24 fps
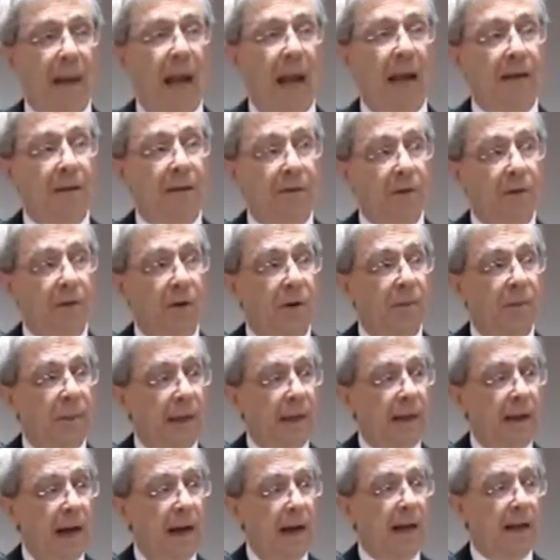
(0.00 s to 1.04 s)
And it's going to be
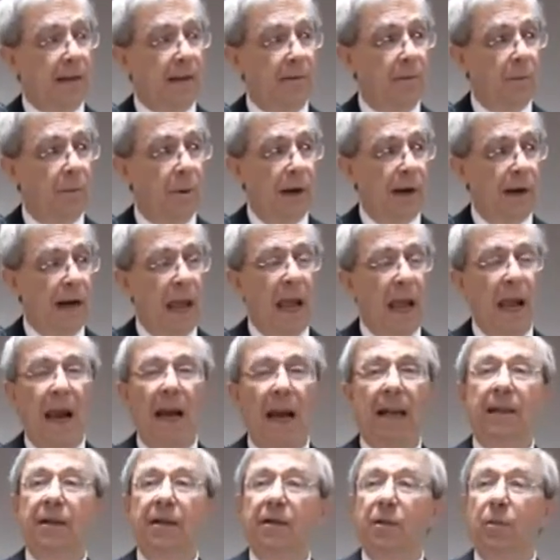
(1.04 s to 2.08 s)
a negative one.
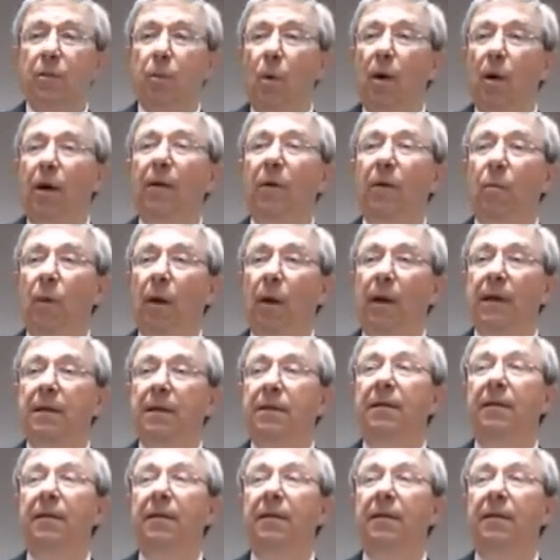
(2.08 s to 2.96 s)
And this is one of the ways